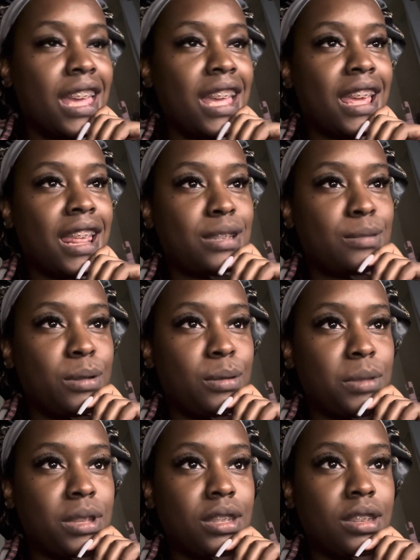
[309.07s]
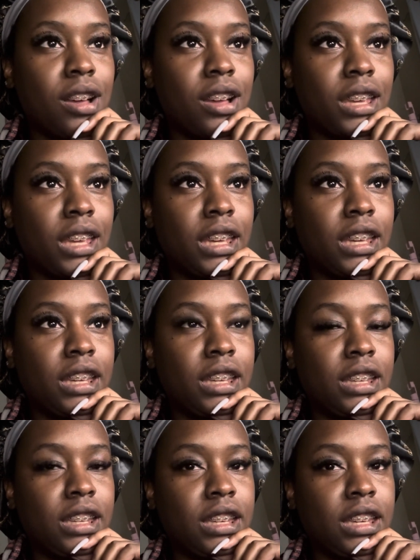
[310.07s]
has been me
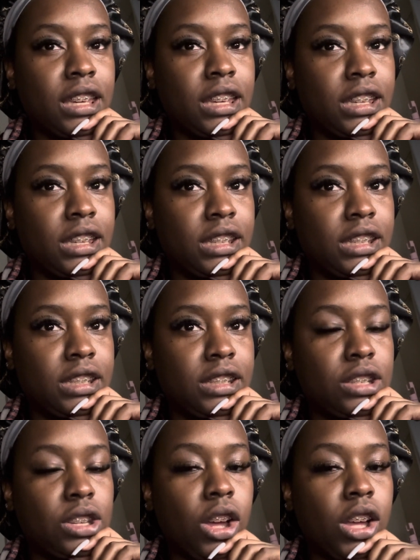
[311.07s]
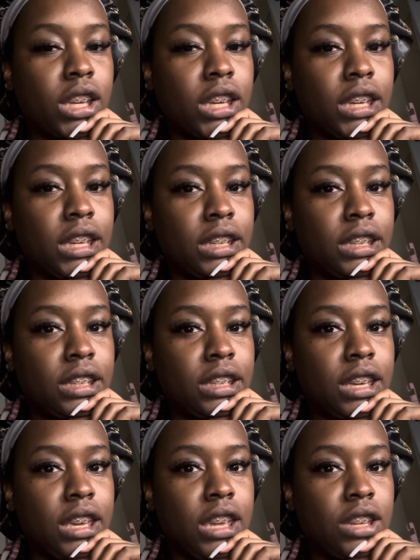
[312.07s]
talking and talking
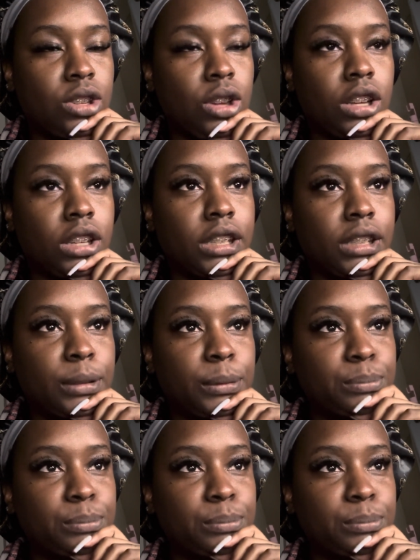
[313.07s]
and talking.